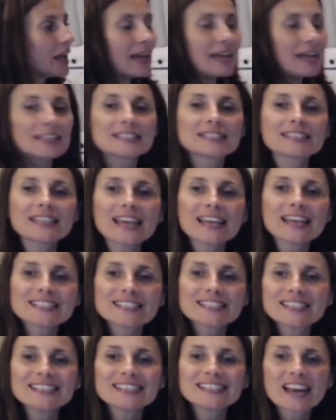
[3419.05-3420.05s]
it
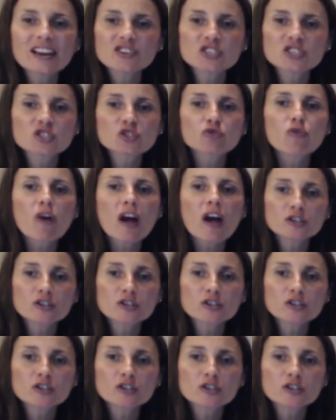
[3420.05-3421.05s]
stays in their
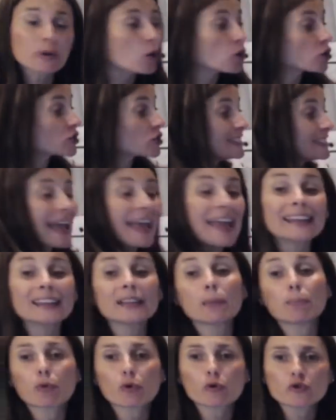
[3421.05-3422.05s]
structure because they end
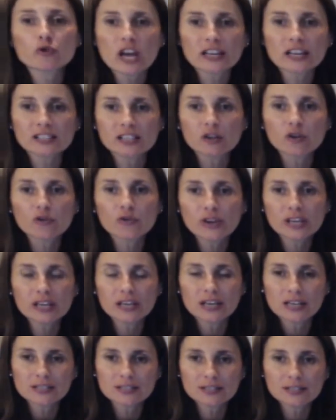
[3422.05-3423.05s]
up projecting
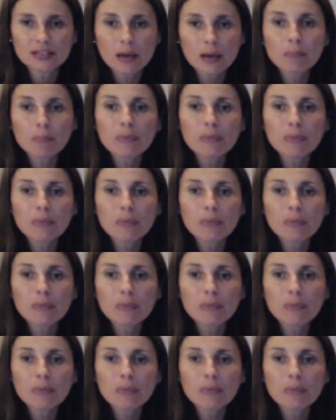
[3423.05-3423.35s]
greediness and